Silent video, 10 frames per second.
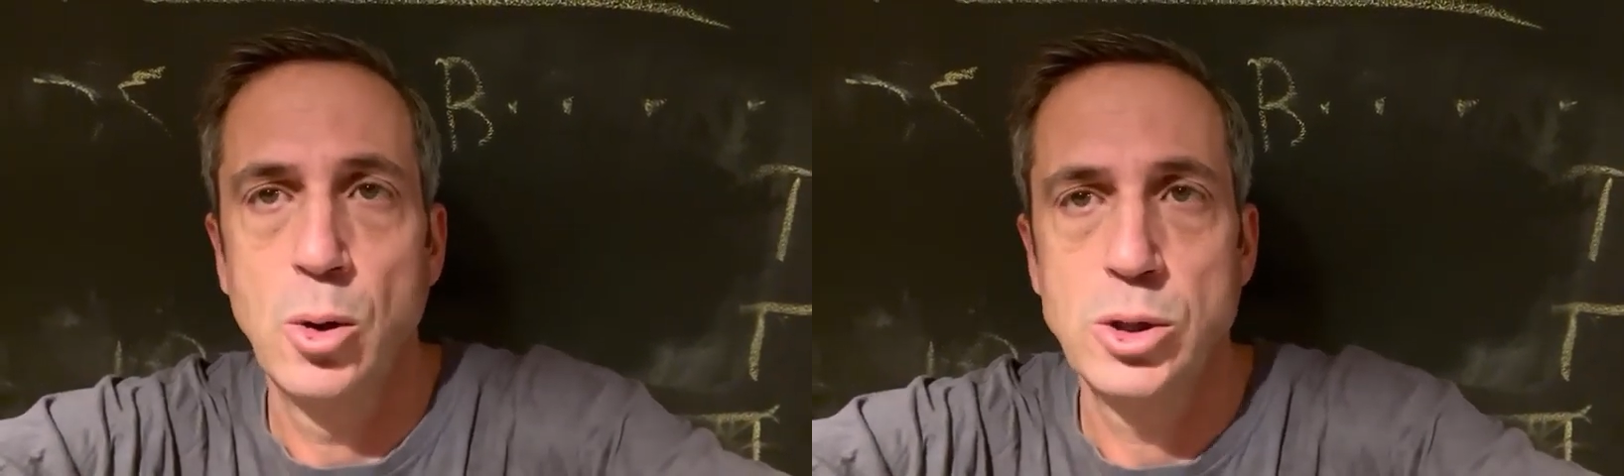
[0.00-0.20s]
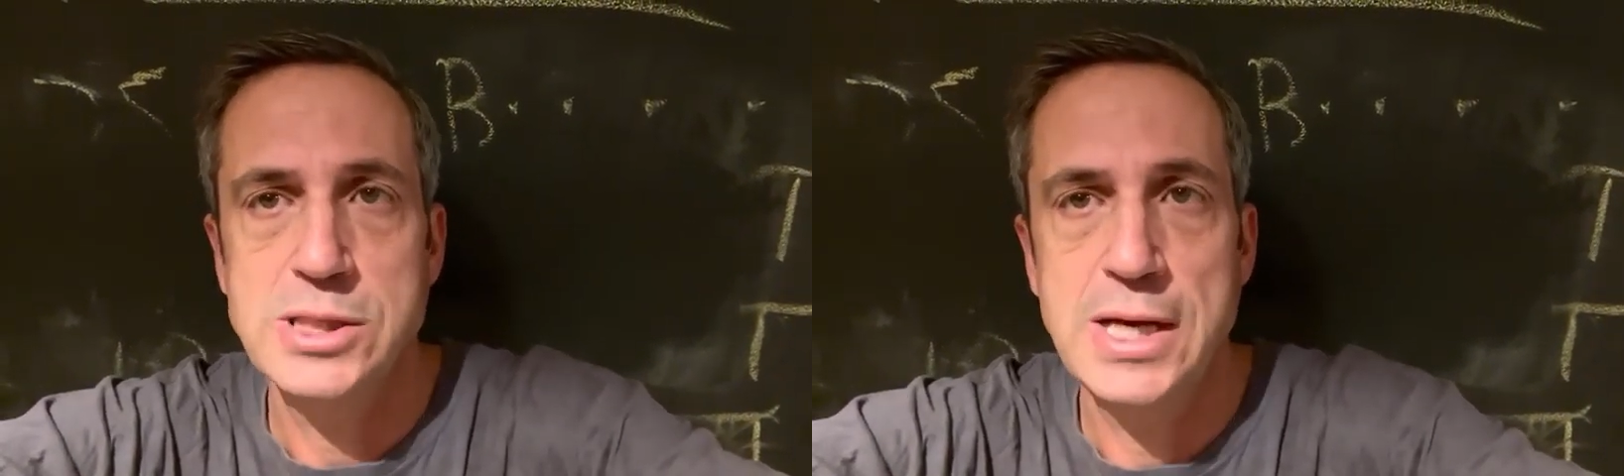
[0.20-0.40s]

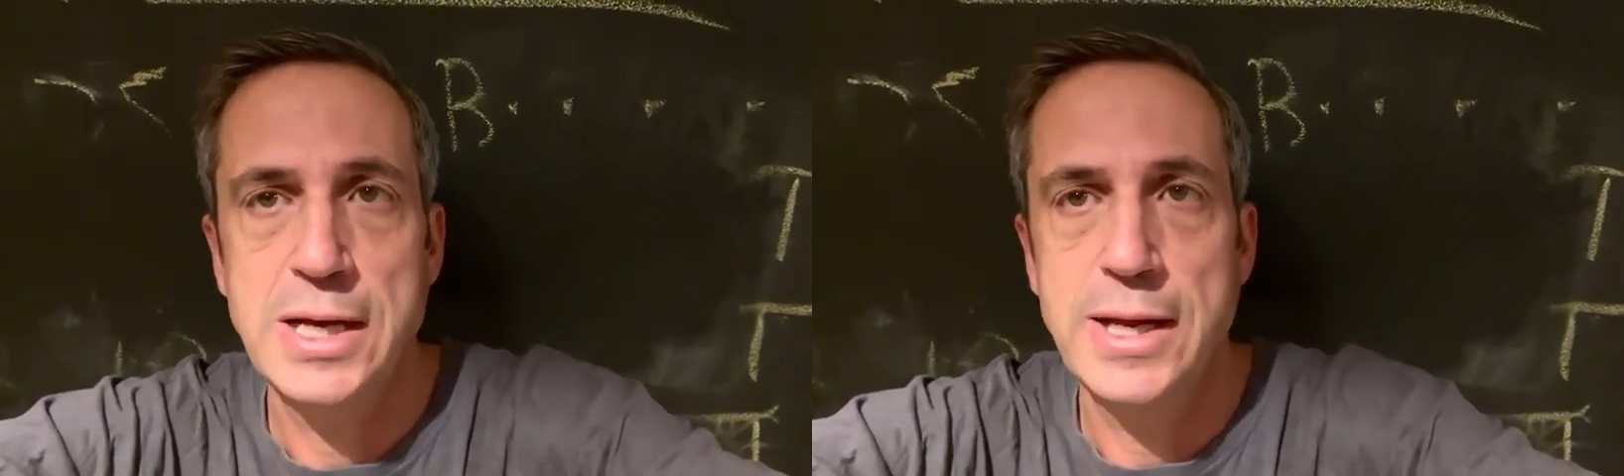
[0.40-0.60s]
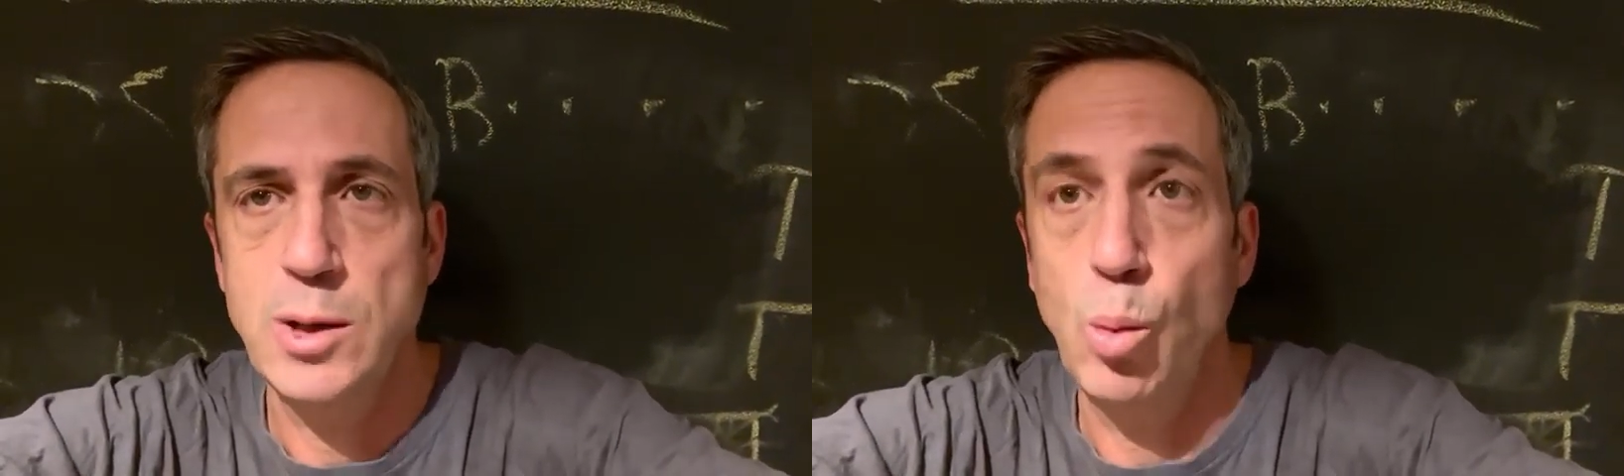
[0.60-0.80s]

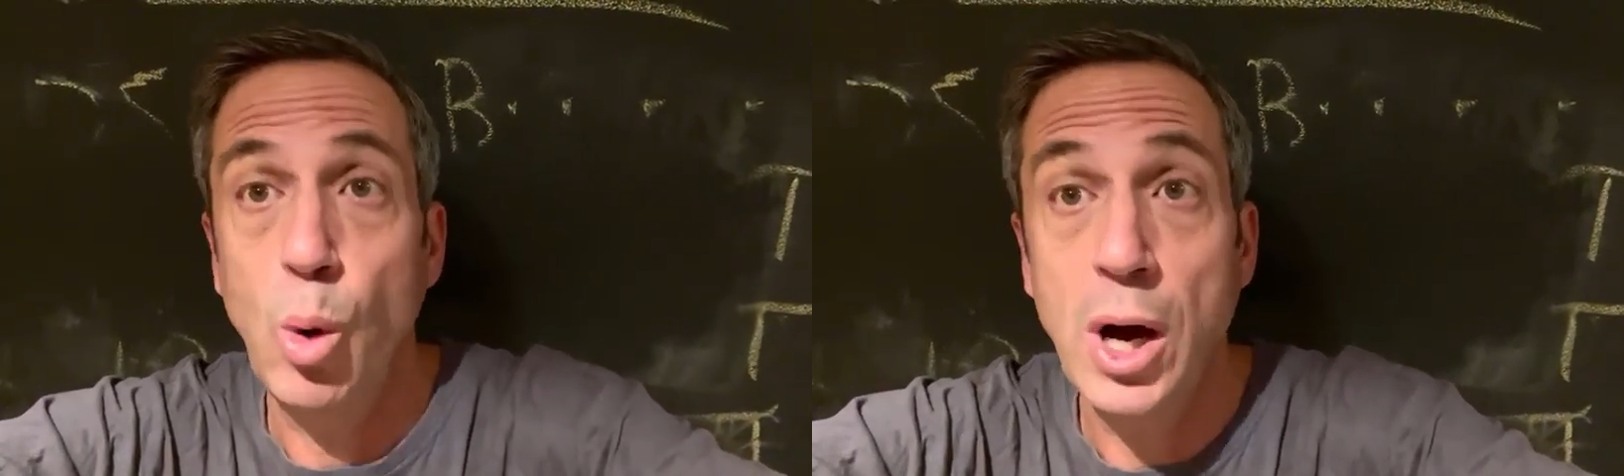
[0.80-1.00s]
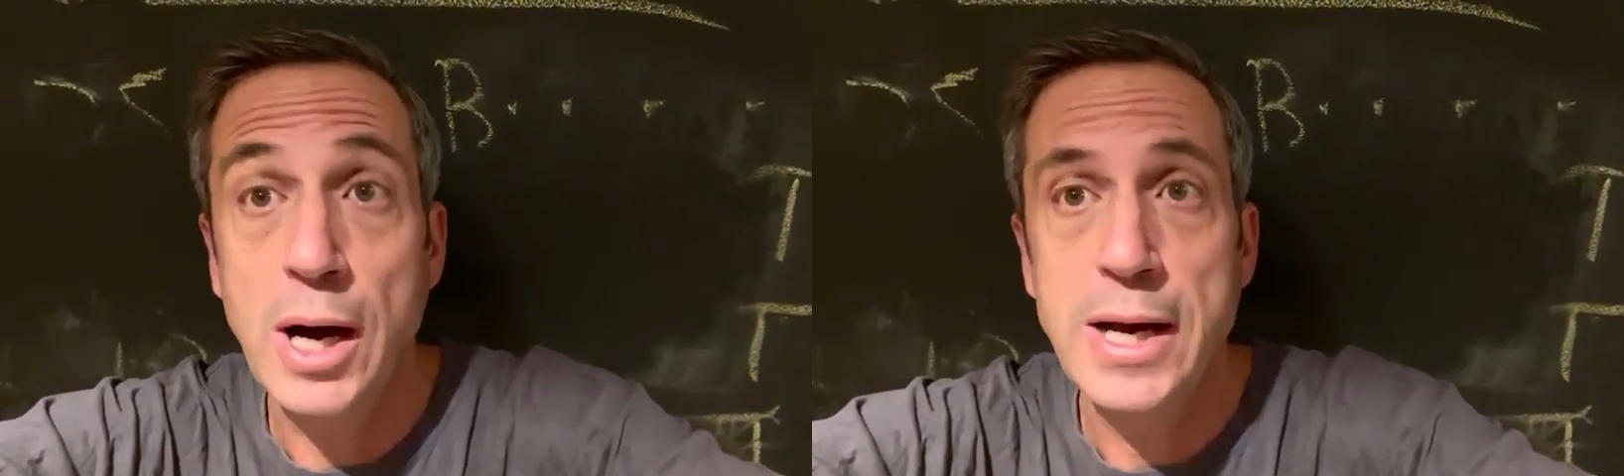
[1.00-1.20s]
said, and
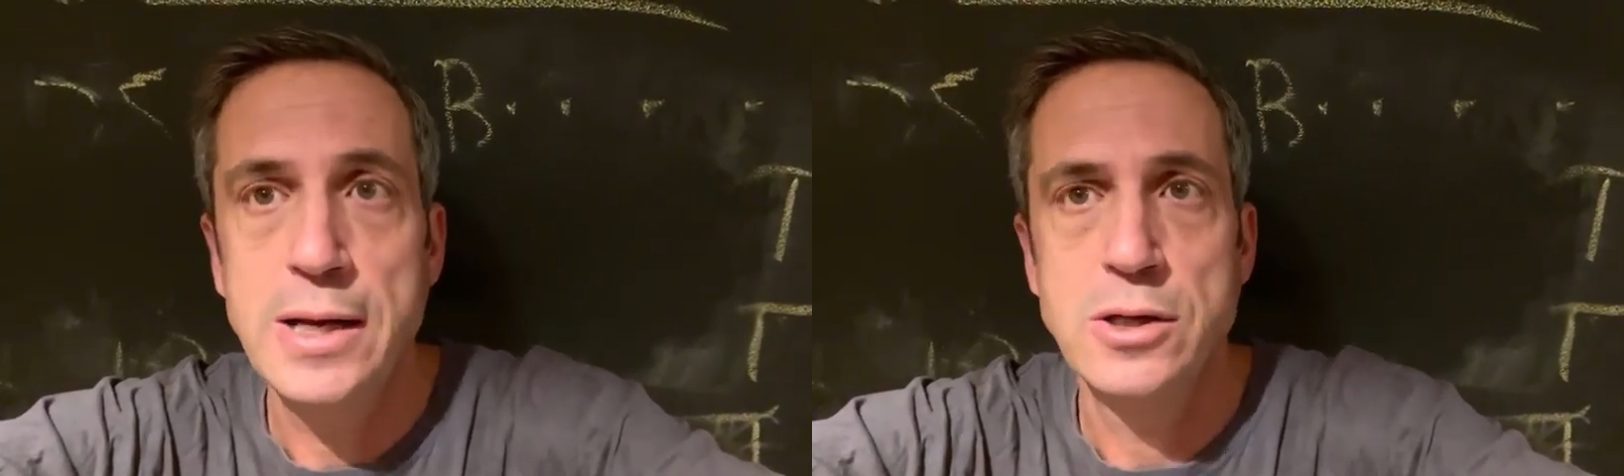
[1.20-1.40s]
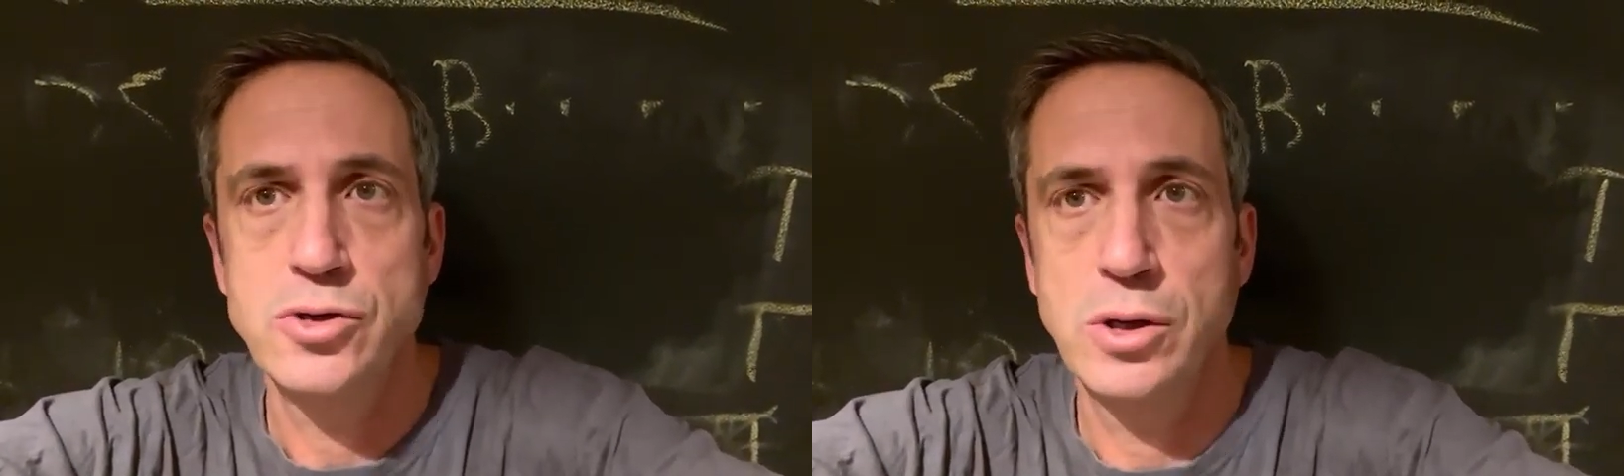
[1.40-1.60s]
why
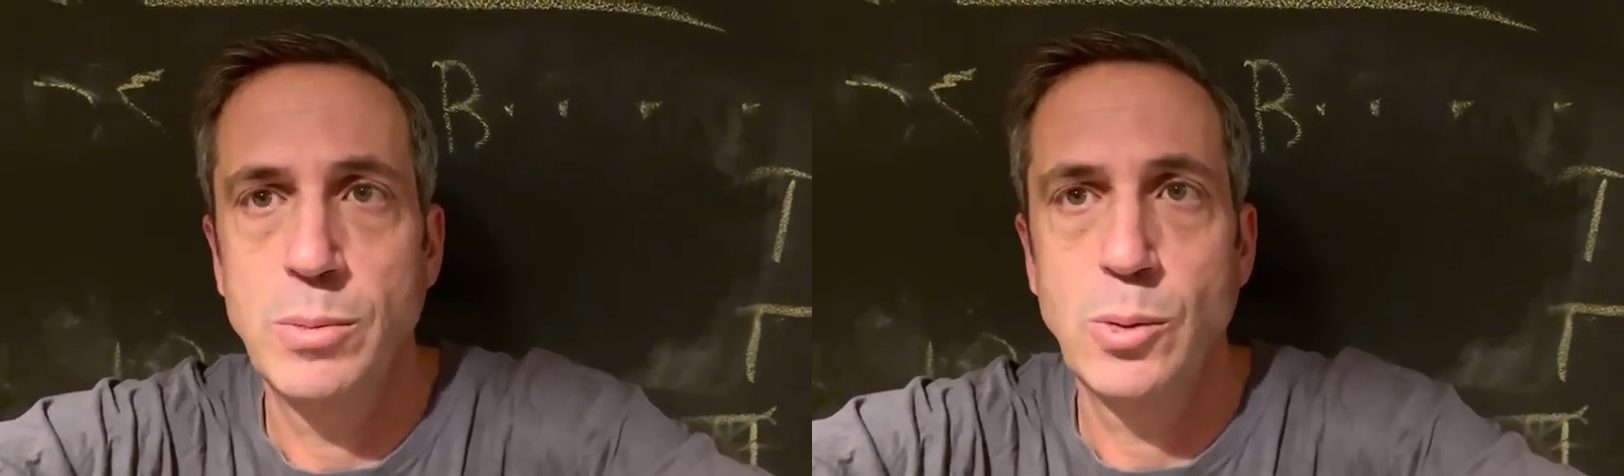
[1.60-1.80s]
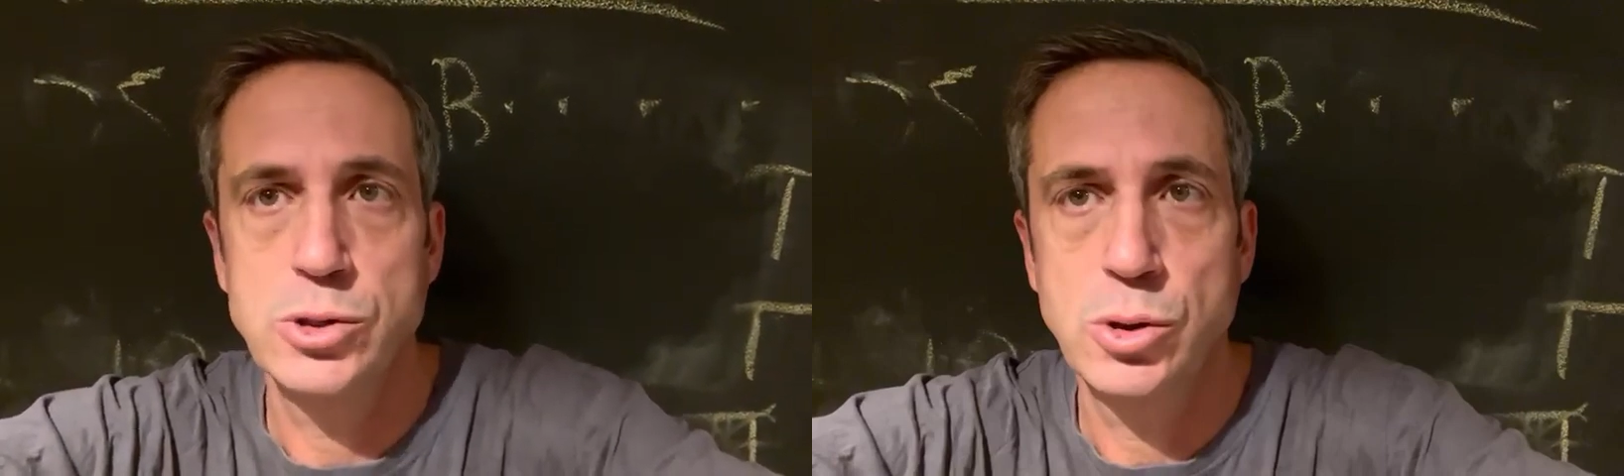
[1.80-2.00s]

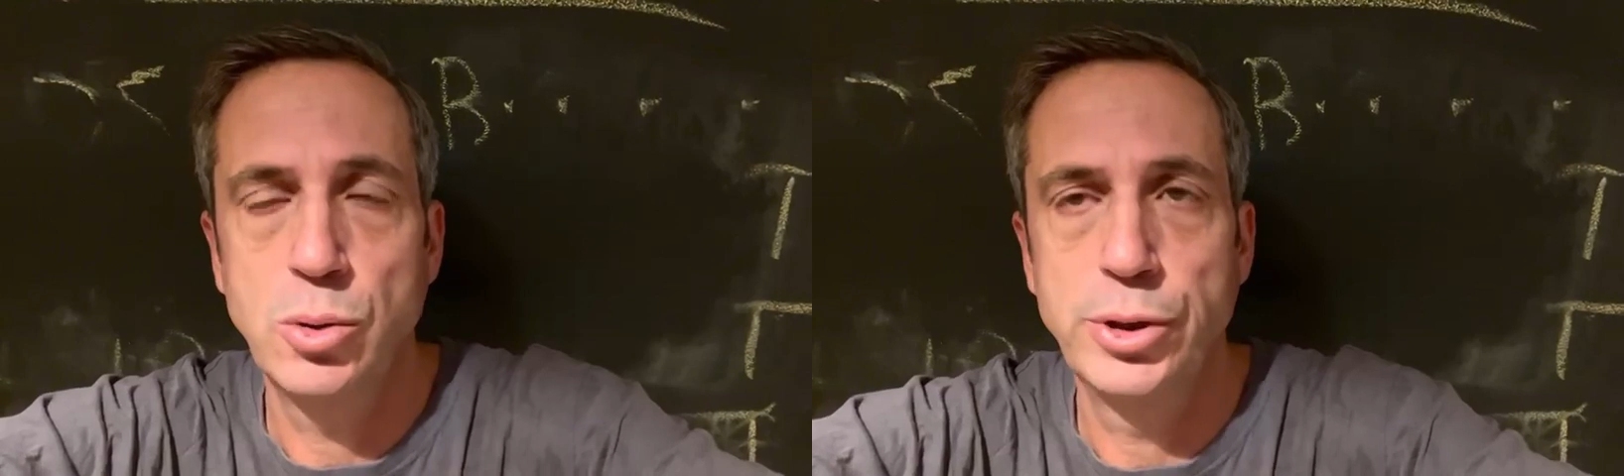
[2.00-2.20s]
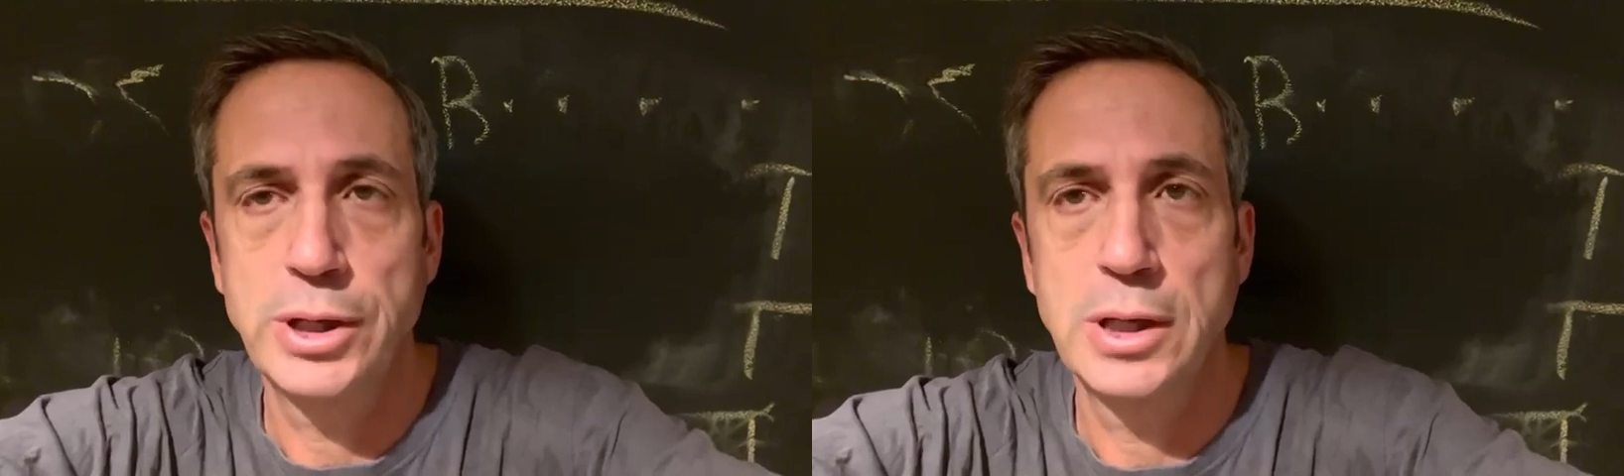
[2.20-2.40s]
Trump was
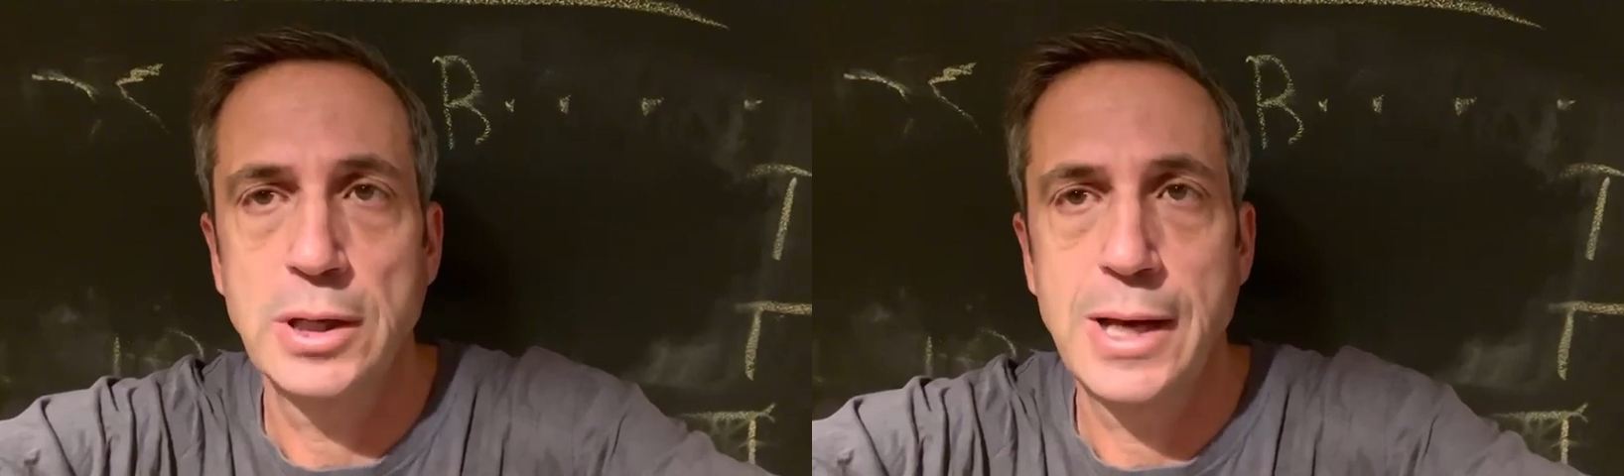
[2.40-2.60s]
holding,